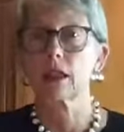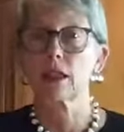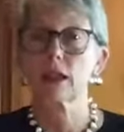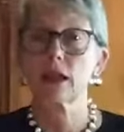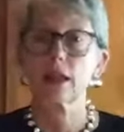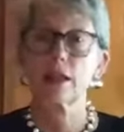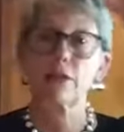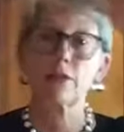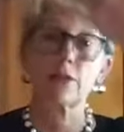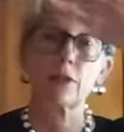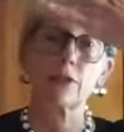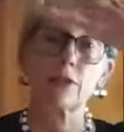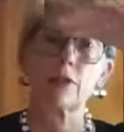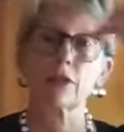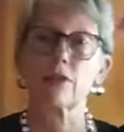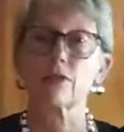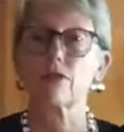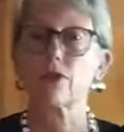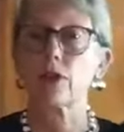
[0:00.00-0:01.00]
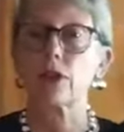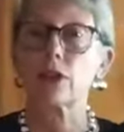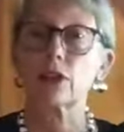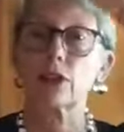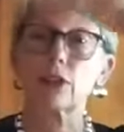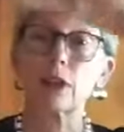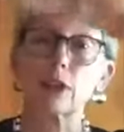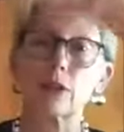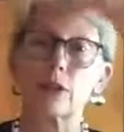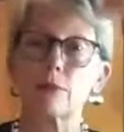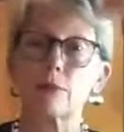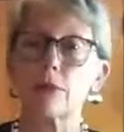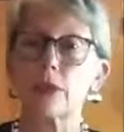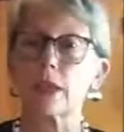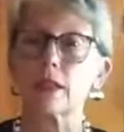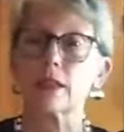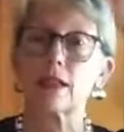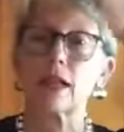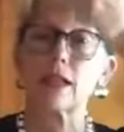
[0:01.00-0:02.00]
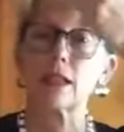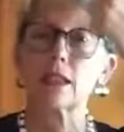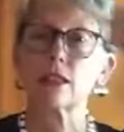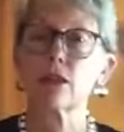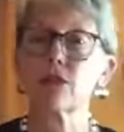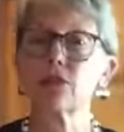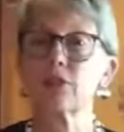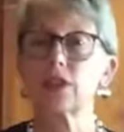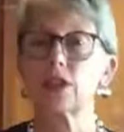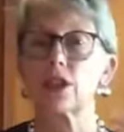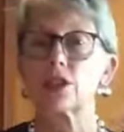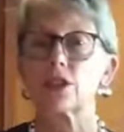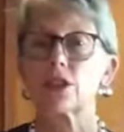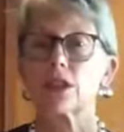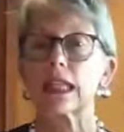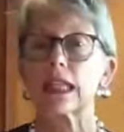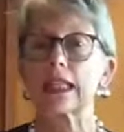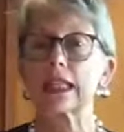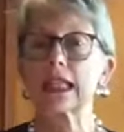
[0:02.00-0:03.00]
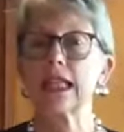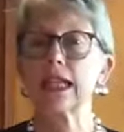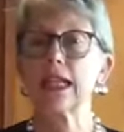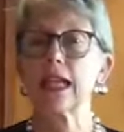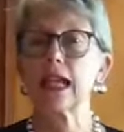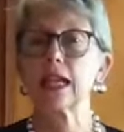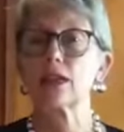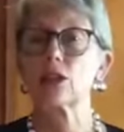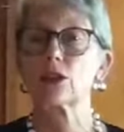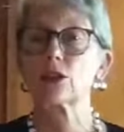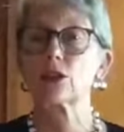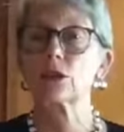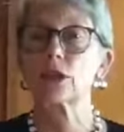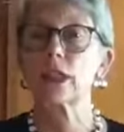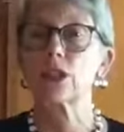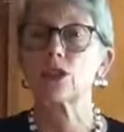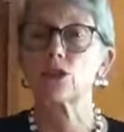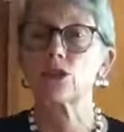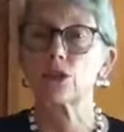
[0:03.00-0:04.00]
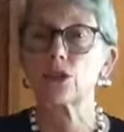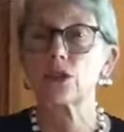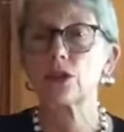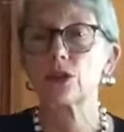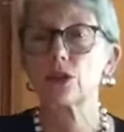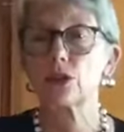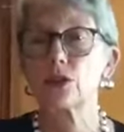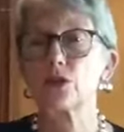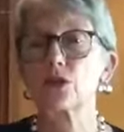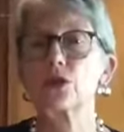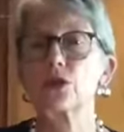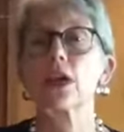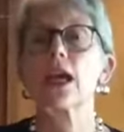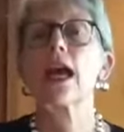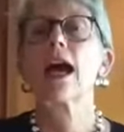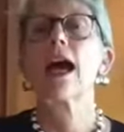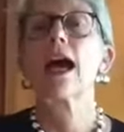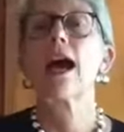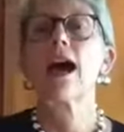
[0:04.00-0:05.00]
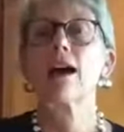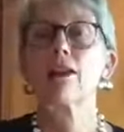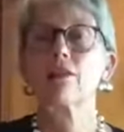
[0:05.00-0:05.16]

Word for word: And it's like the frontal lobe, the executive function that can actually choose how